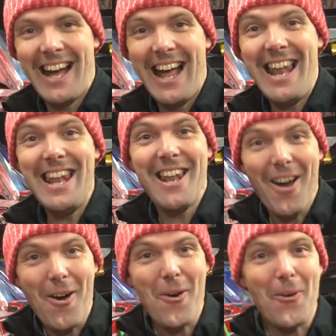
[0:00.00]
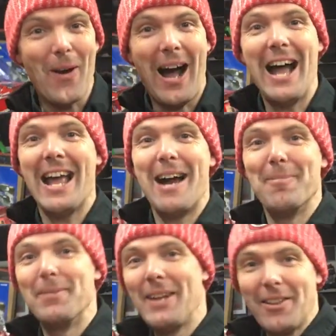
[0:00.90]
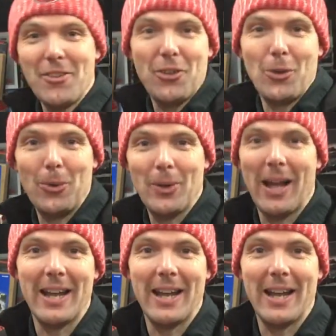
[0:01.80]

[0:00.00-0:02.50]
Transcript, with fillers: Hello, I am Nick the Tool